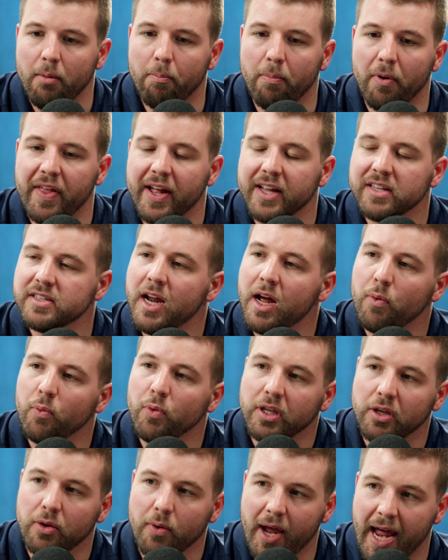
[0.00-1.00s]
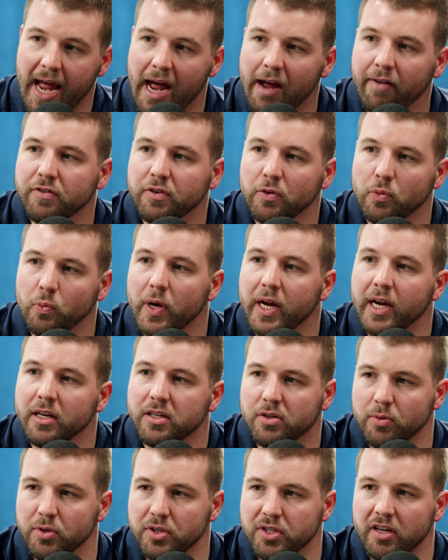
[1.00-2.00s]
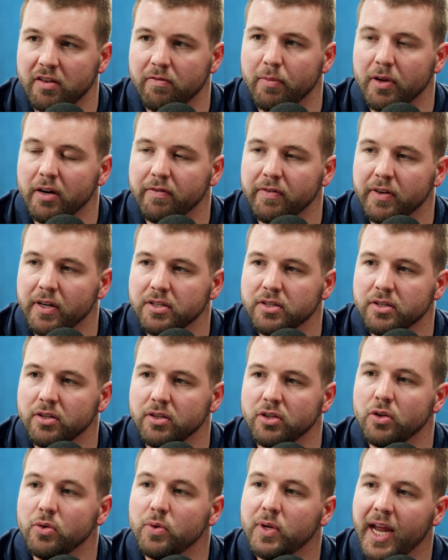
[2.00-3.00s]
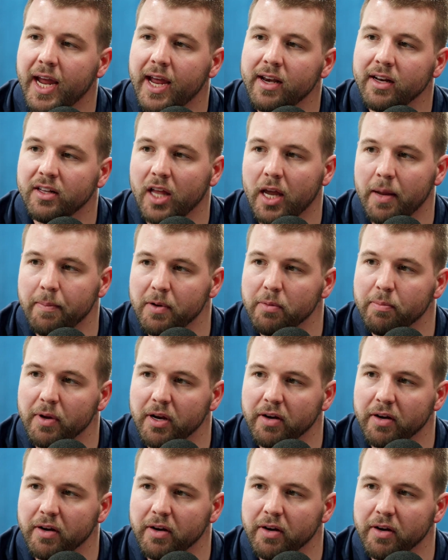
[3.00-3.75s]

But that's not when you have to wait to receive benefits. You can claim your